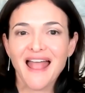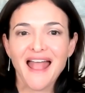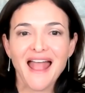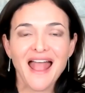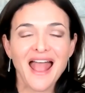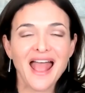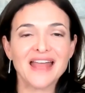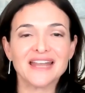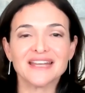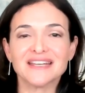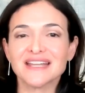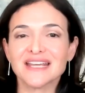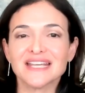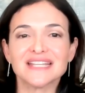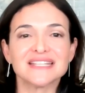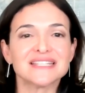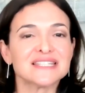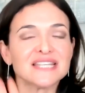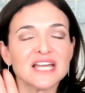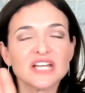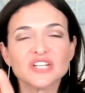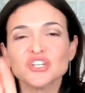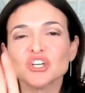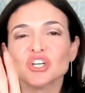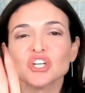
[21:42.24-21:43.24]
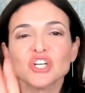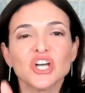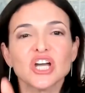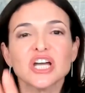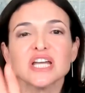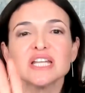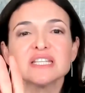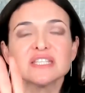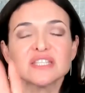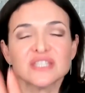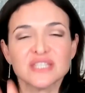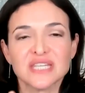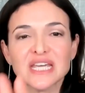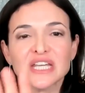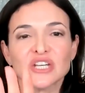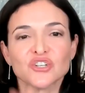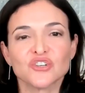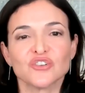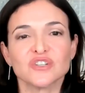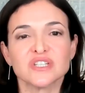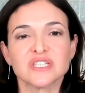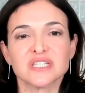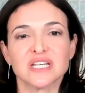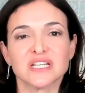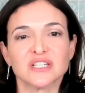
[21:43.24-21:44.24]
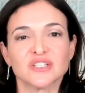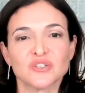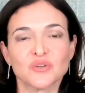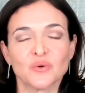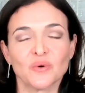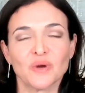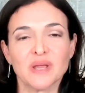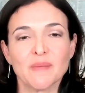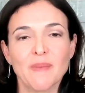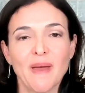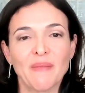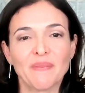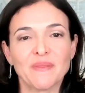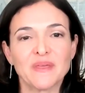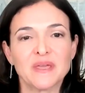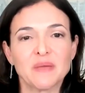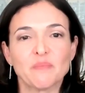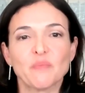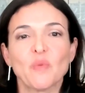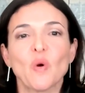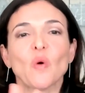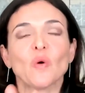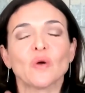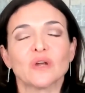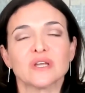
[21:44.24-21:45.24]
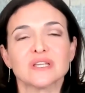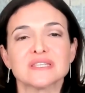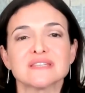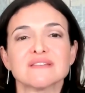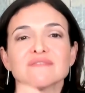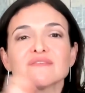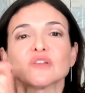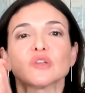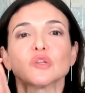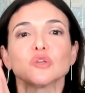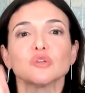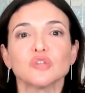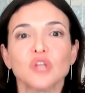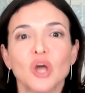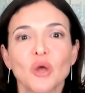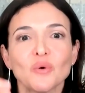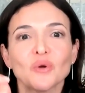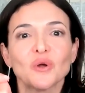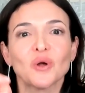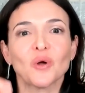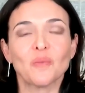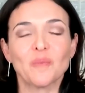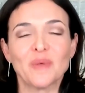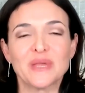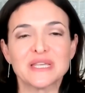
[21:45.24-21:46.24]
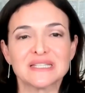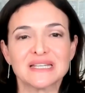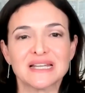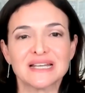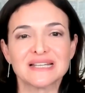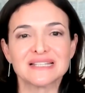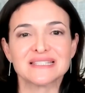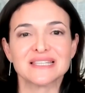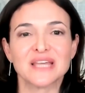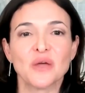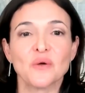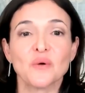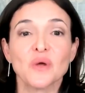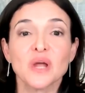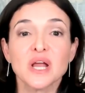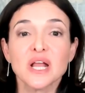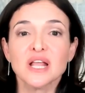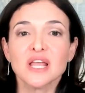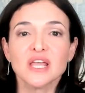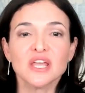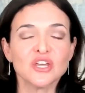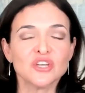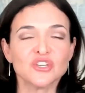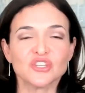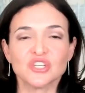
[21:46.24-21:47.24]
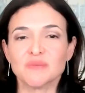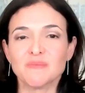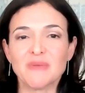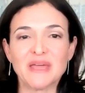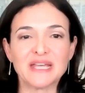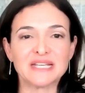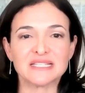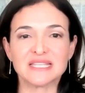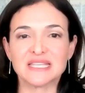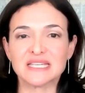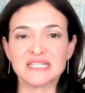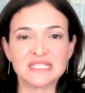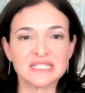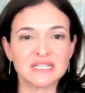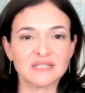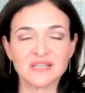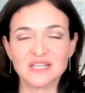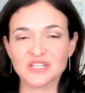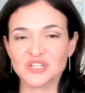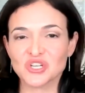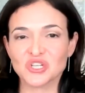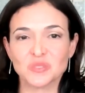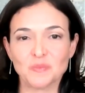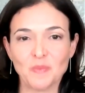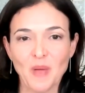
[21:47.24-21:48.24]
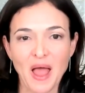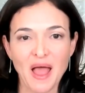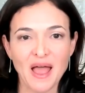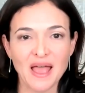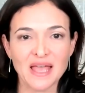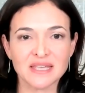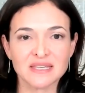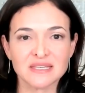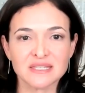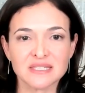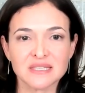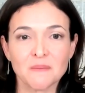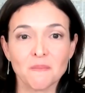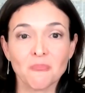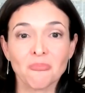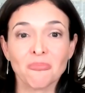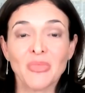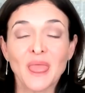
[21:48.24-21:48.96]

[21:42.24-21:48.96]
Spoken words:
And it's such a good, interesting story about the importance of local business. So she makes these delicious pies.